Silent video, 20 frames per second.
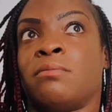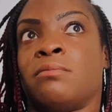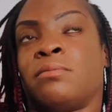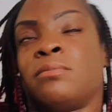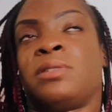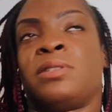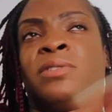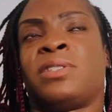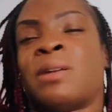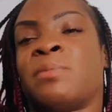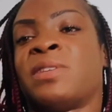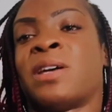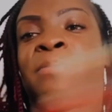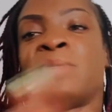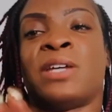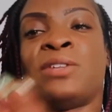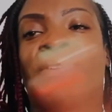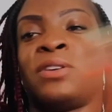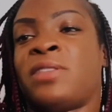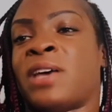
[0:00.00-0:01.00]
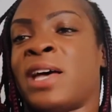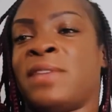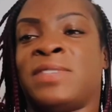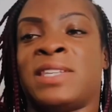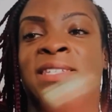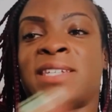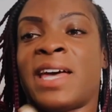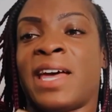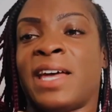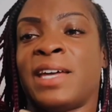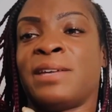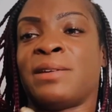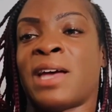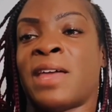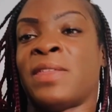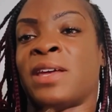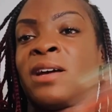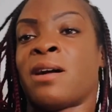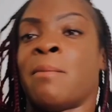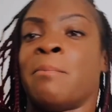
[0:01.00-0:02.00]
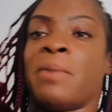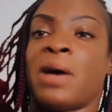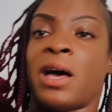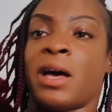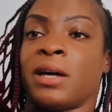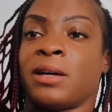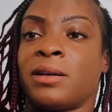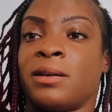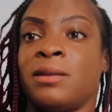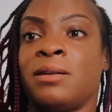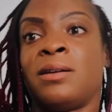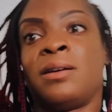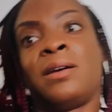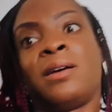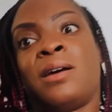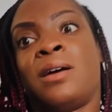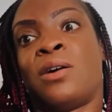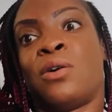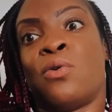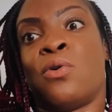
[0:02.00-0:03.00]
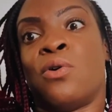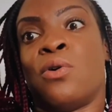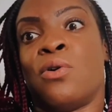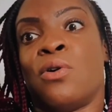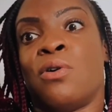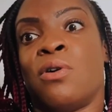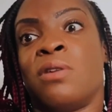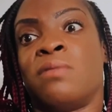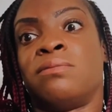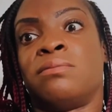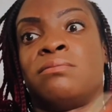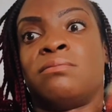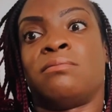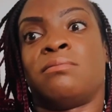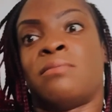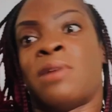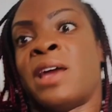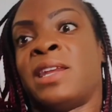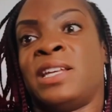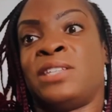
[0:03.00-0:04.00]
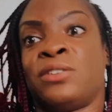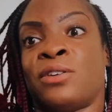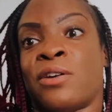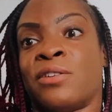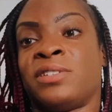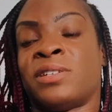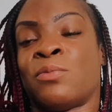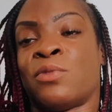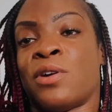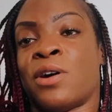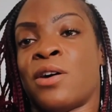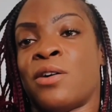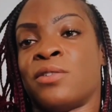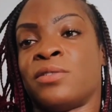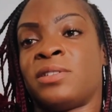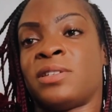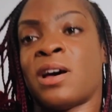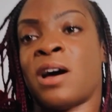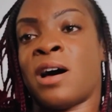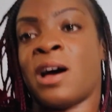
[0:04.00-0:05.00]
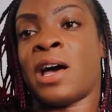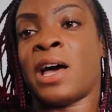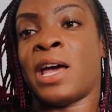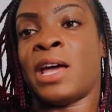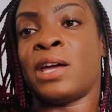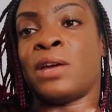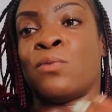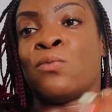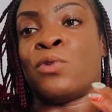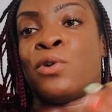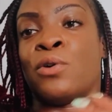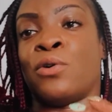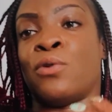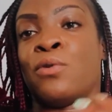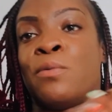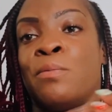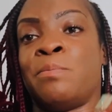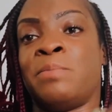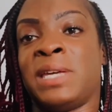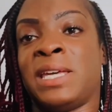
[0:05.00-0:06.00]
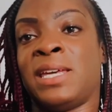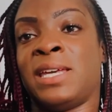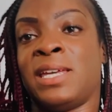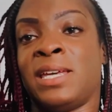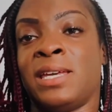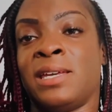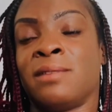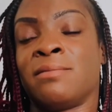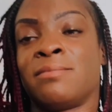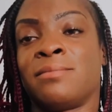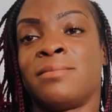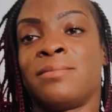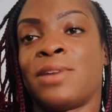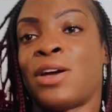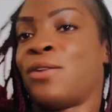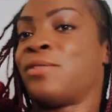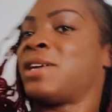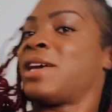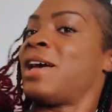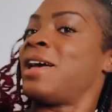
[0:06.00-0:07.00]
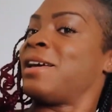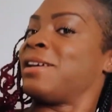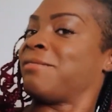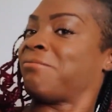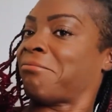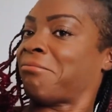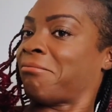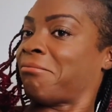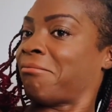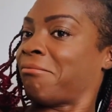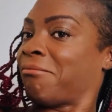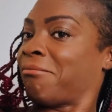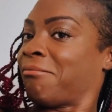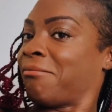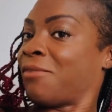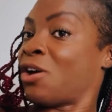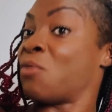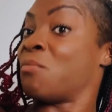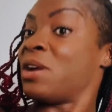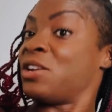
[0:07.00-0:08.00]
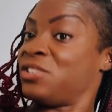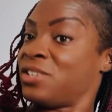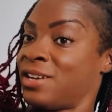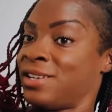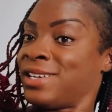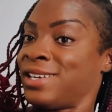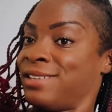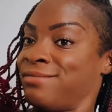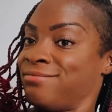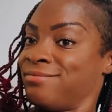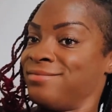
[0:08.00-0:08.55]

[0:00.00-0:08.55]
so sometimes I do that in the day and then come back, or I need to go somewhere else, I will be okay on my journey.